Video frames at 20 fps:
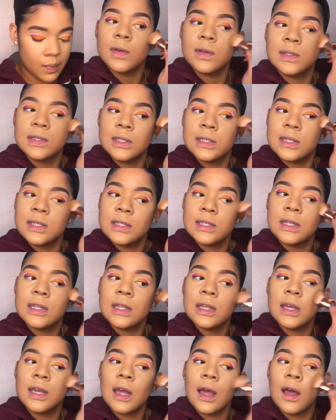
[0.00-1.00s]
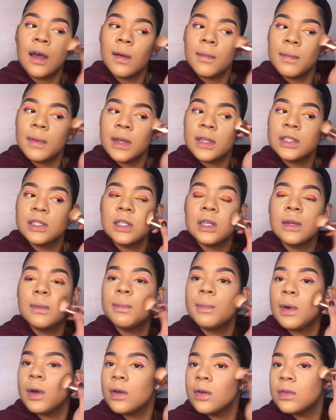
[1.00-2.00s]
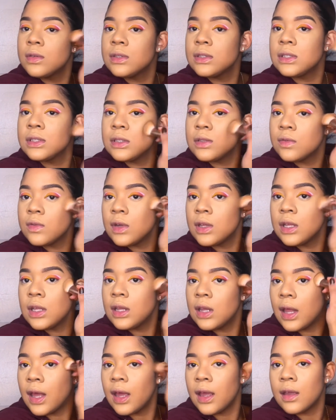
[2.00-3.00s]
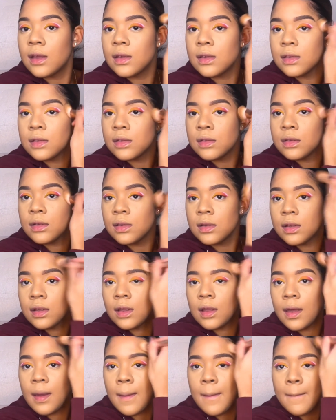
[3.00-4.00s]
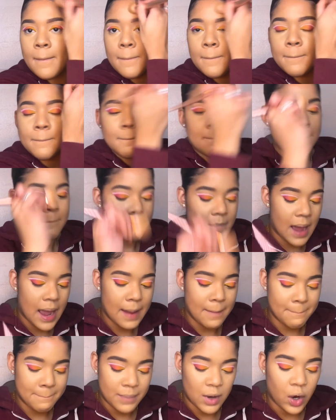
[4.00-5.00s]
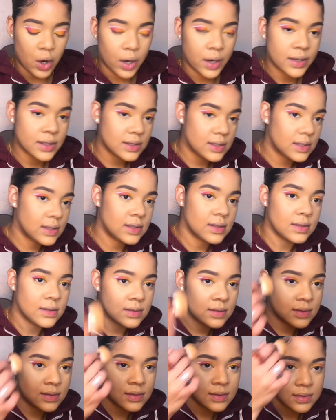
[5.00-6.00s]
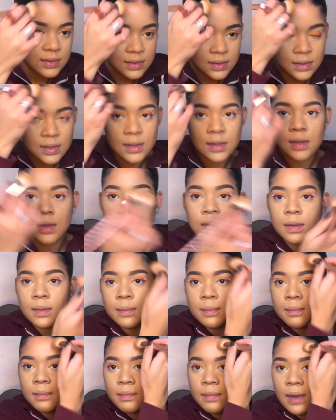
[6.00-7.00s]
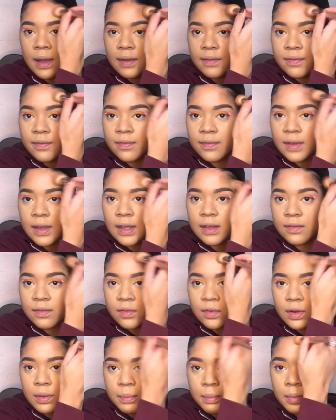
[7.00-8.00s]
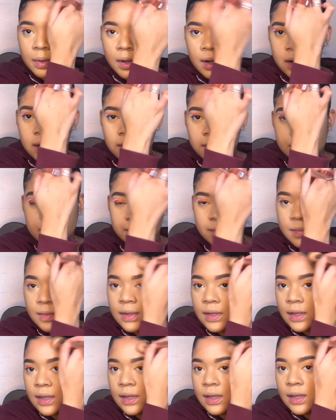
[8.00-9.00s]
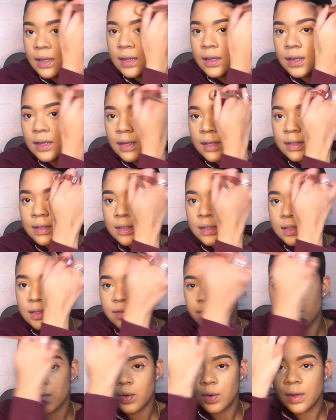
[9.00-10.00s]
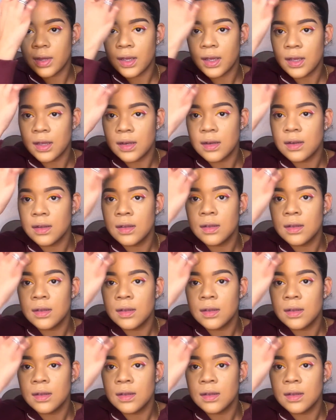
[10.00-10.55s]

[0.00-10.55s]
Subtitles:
Chiseling out my cheekbones is really like my part, my favorite part, and getting this forehead.